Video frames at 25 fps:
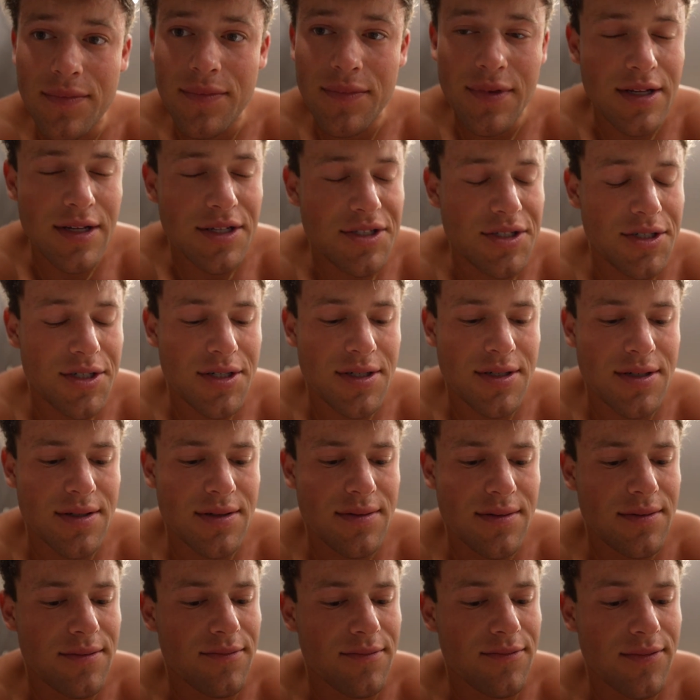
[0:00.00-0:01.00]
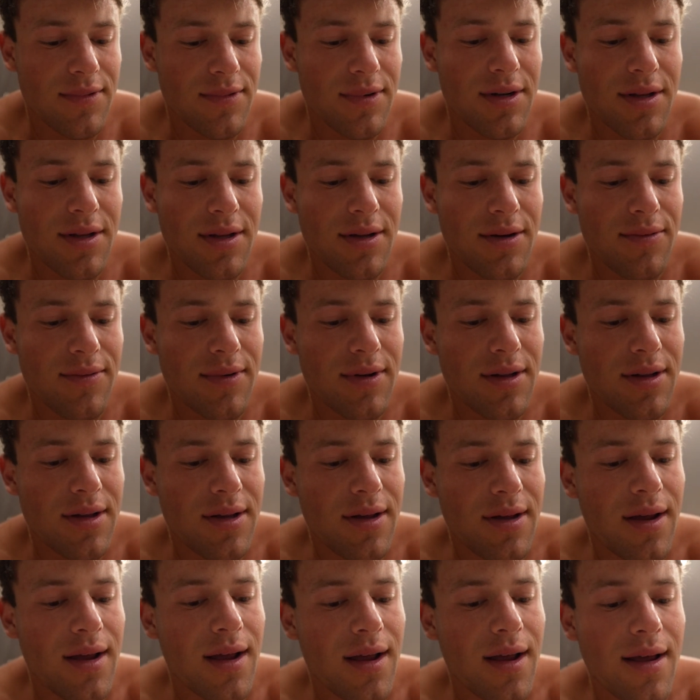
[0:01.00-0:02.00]
this just
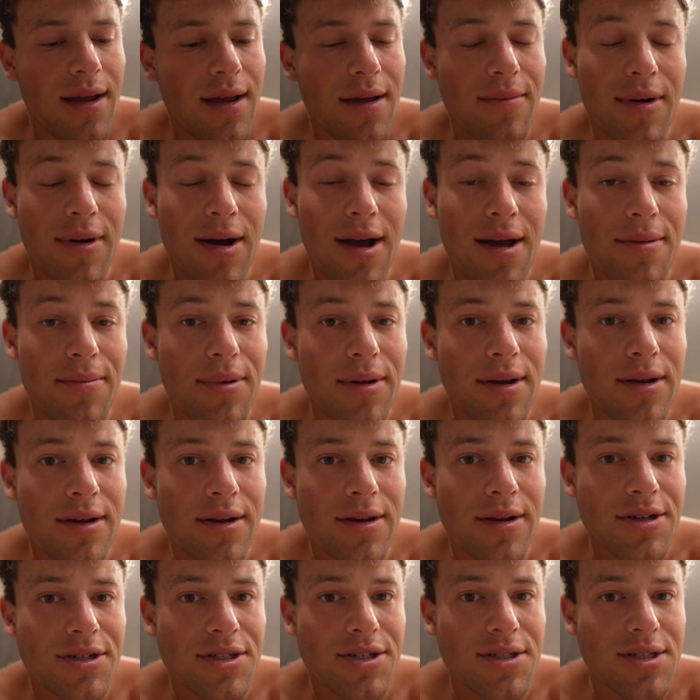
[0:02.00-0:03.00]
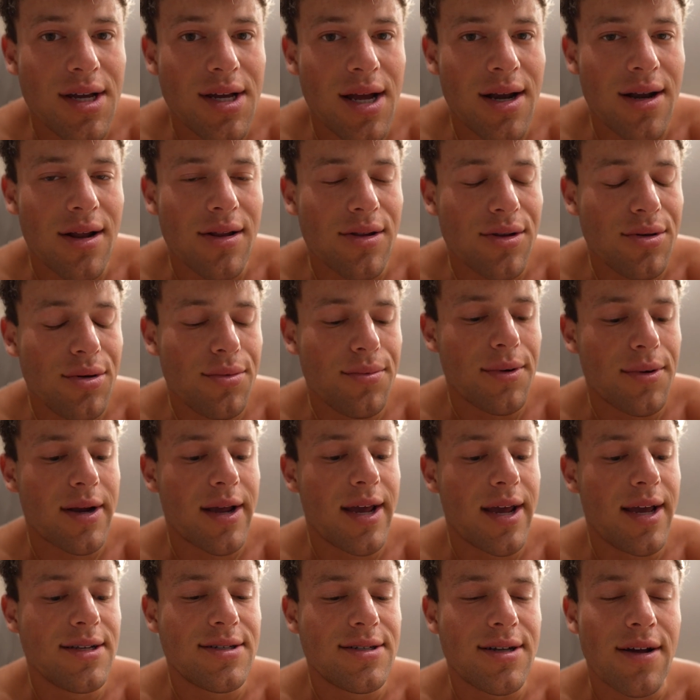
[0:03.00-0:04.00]
really, in my opinion, just kind of
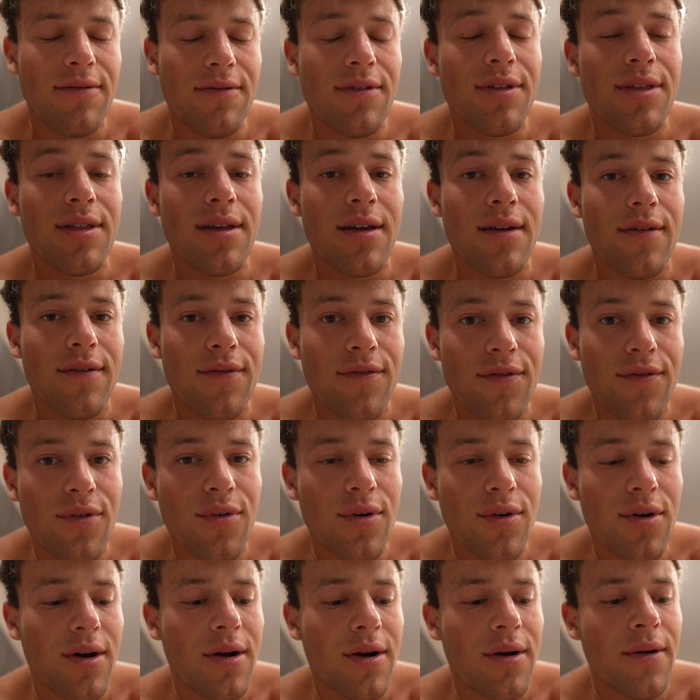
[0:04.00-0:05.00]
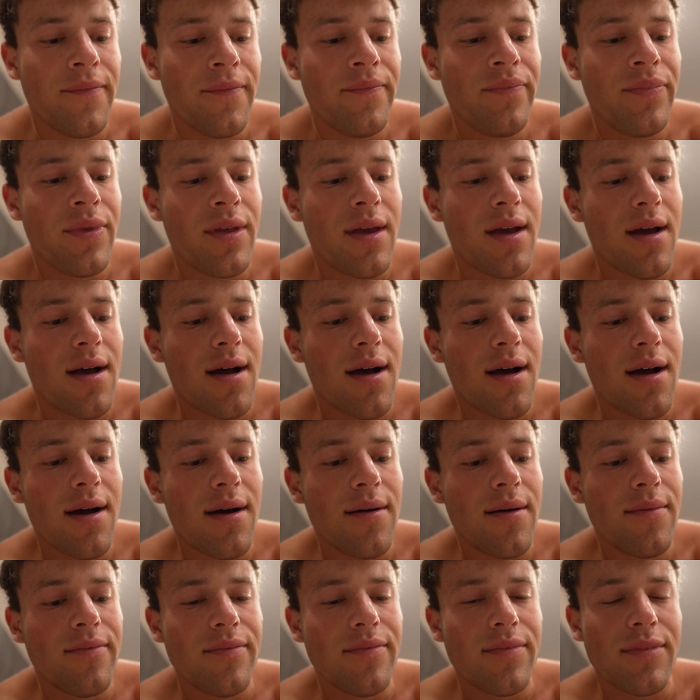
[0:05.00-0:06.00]
lubricates everything for
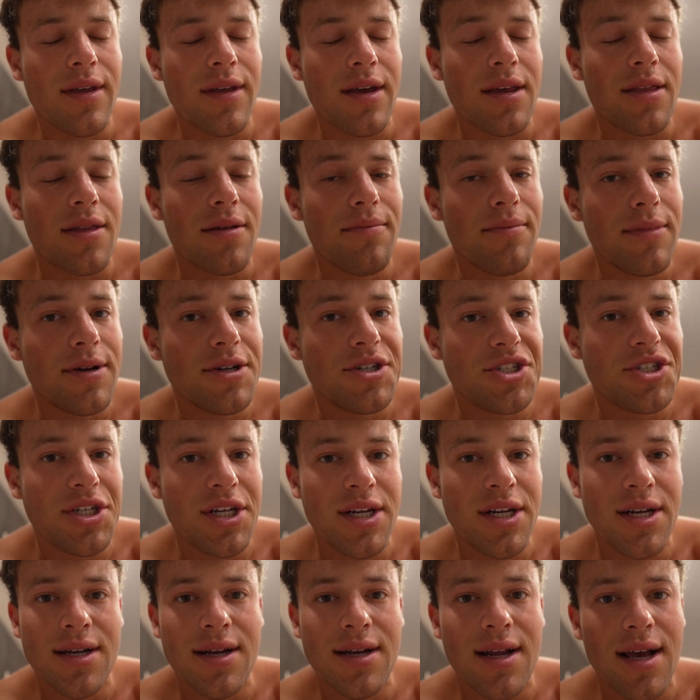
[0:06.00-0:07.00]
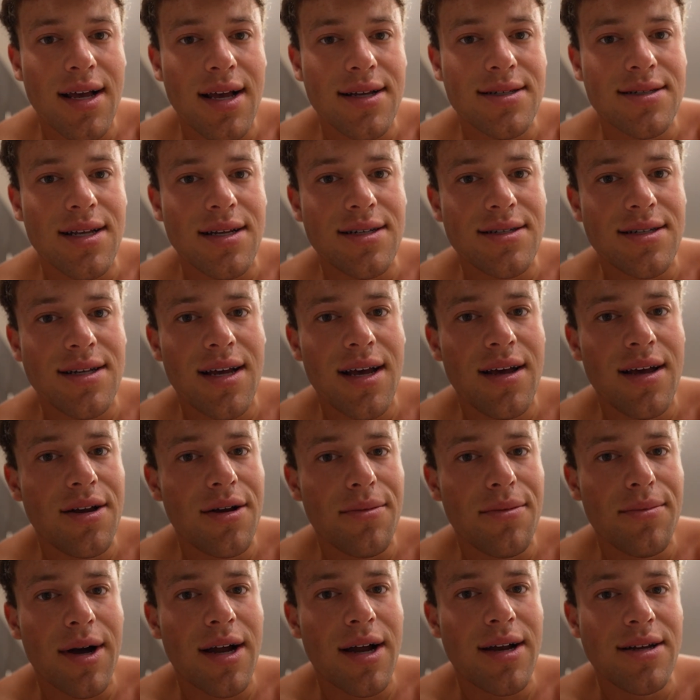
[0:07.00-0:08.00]
like the machine. As I say,
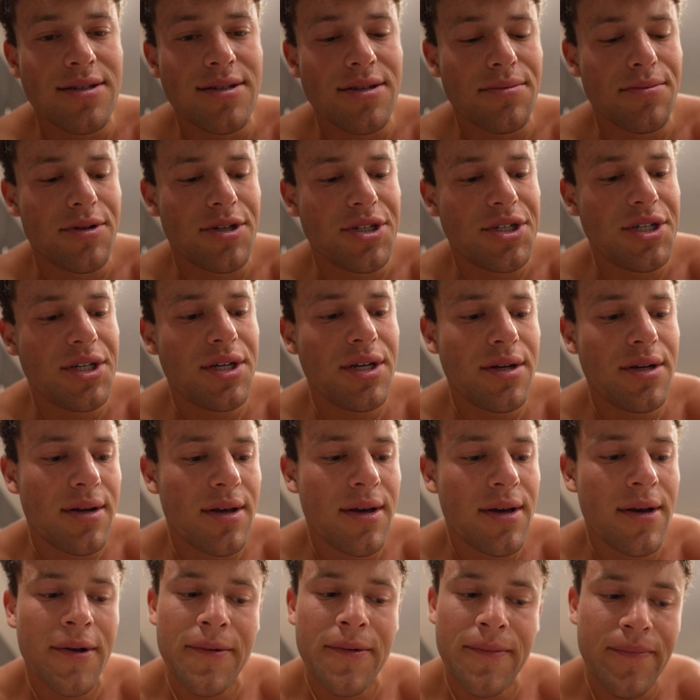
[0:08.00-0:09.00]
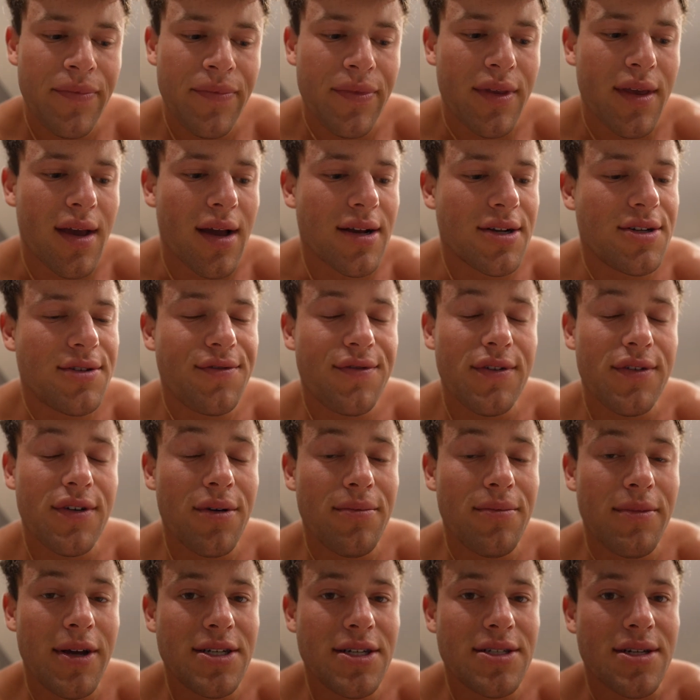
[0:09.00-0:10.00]
your body's a machine. I just feel
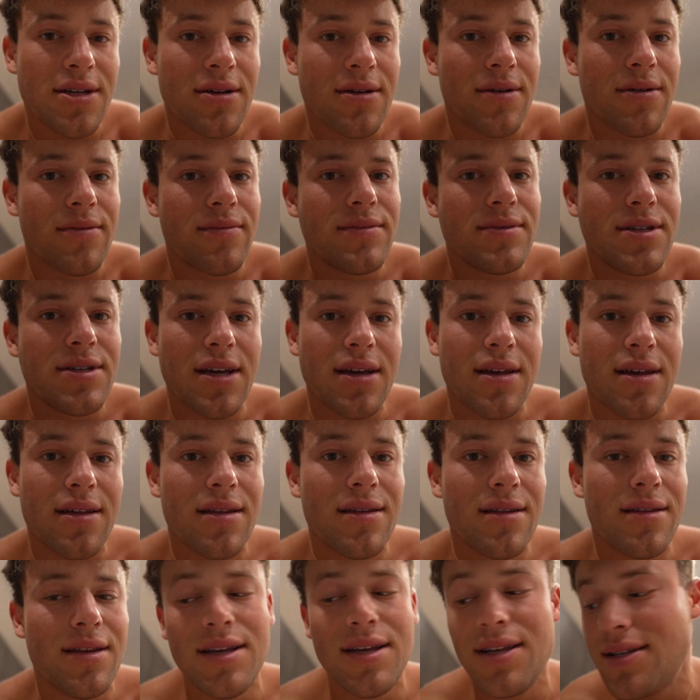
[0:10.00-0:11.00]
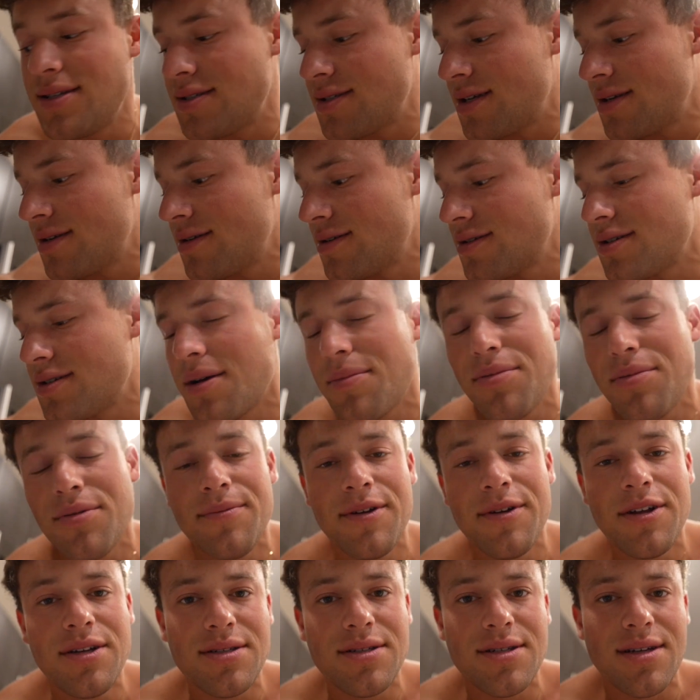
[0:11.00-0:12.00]
amazing taking these
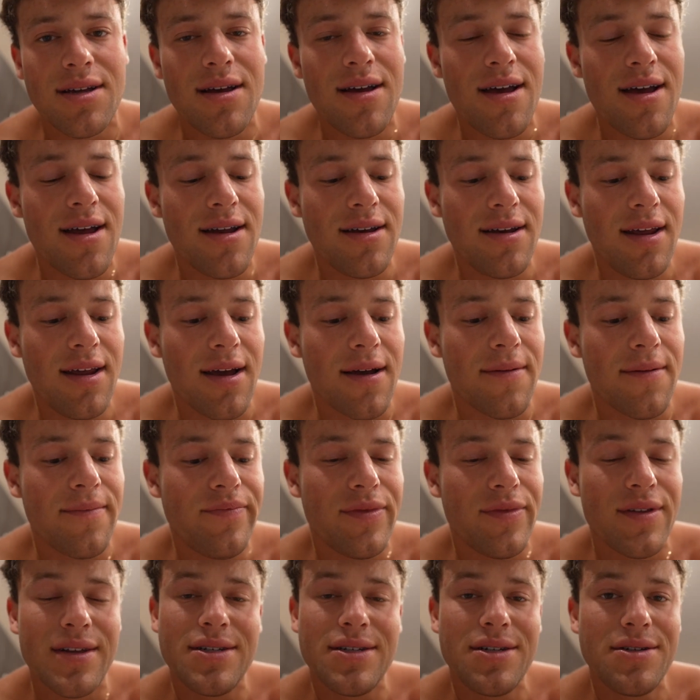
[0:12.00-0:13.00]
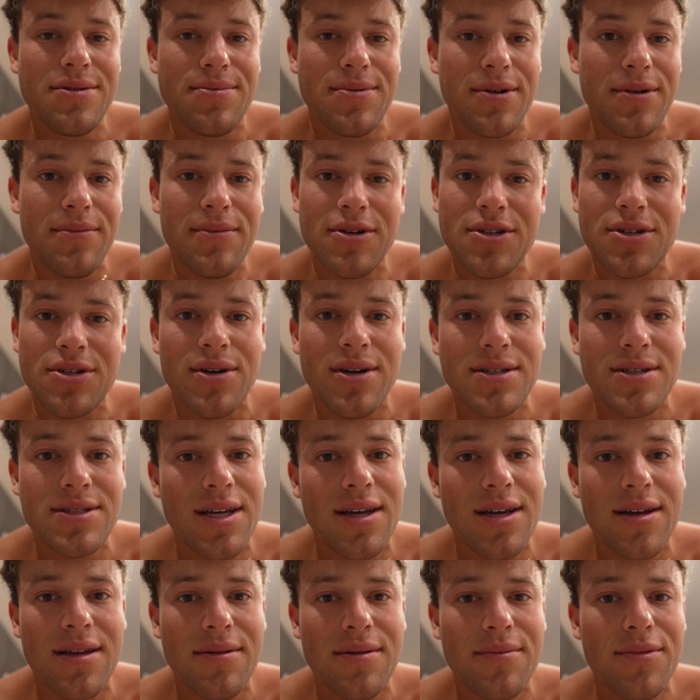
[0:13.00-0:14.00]
supplements, and yeah, this is pretty much all I
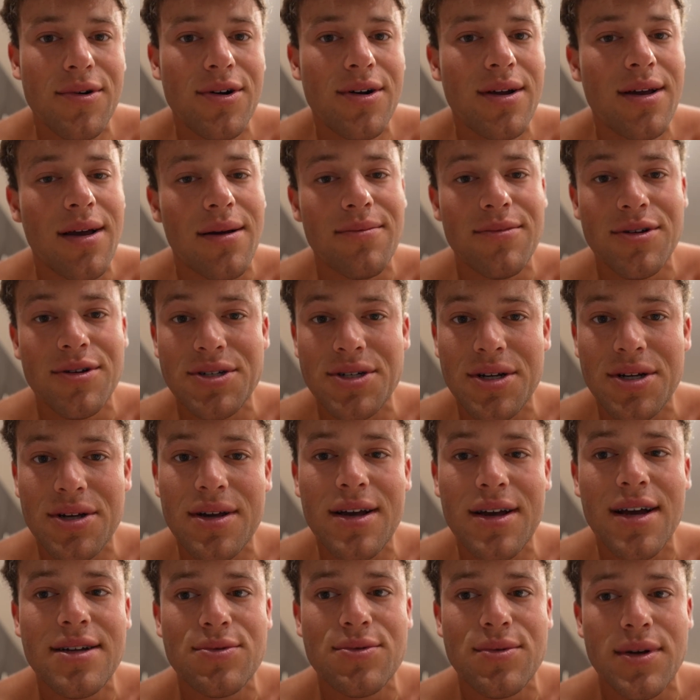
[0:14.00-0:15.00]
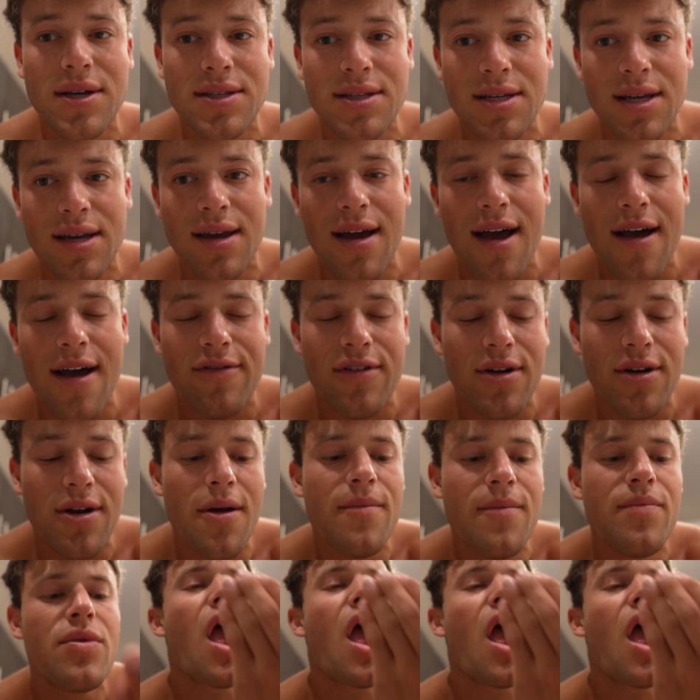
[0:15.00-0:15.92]
take in the morning. I'm gonna show you guys what I take after.